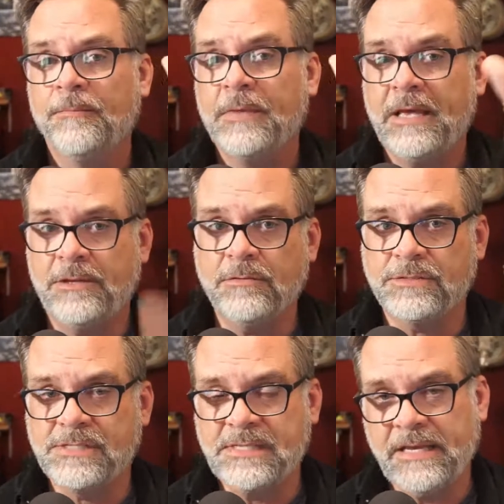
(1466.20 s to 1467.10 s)
and you'll
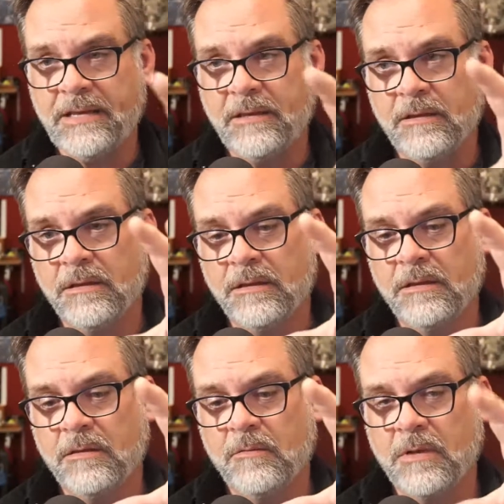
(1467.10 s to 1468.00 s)
see
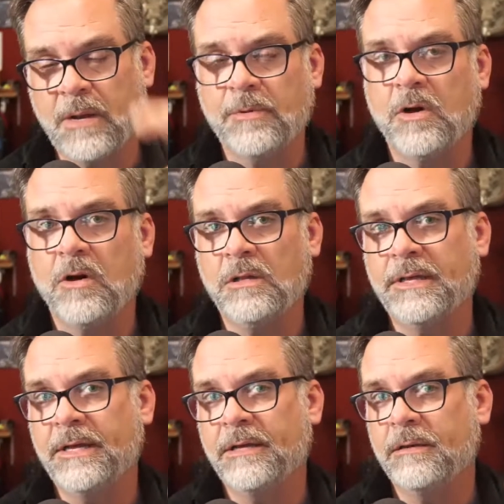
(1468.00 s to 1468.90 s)
what I'm
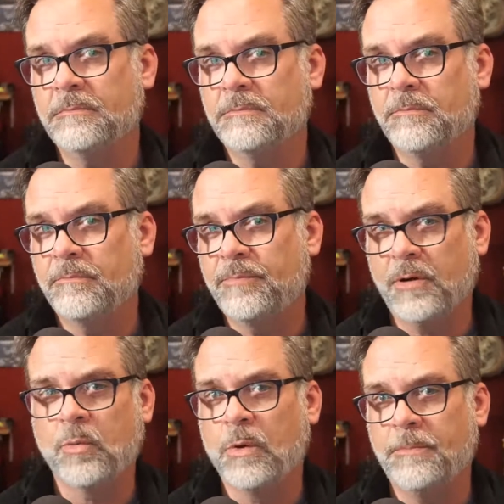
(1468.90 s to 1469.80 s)
calling
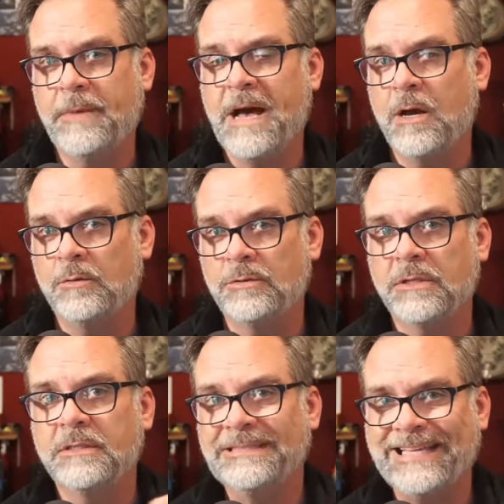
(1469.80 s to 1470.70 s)
BOOKWARD BOUND
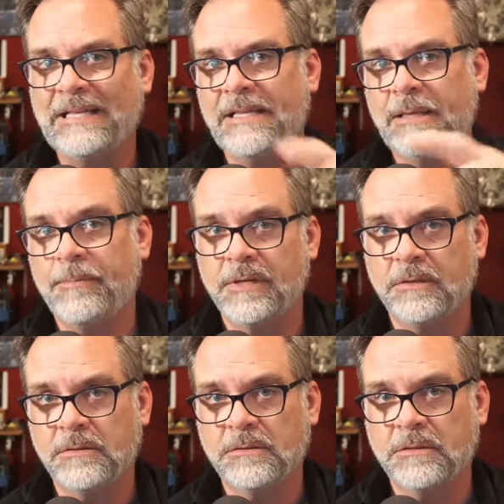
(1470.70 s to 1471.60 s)
daily
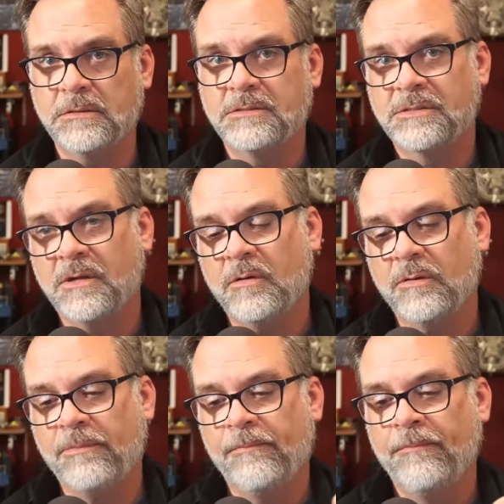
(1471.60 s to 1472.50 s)
build.
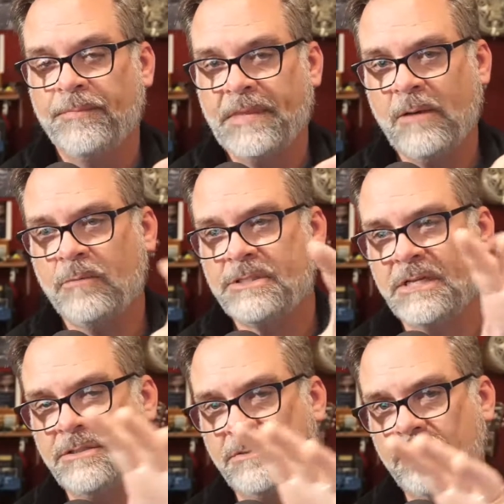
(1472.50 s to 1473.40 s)
So that which I
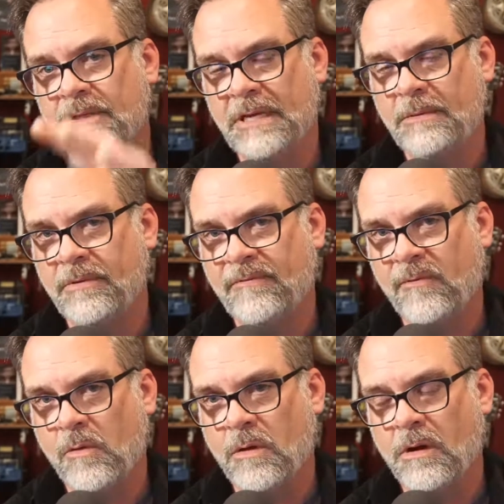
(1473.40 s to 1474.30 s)
do the night
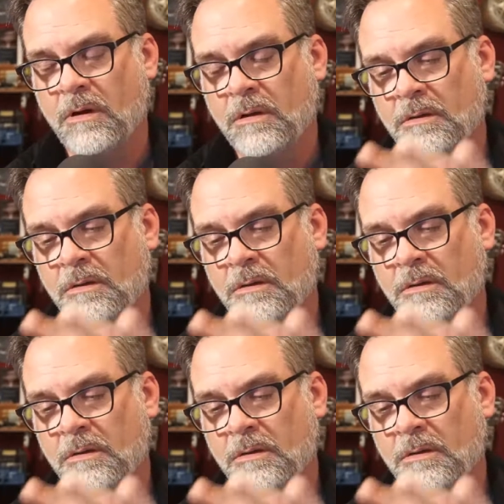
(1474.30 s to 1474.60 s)
before,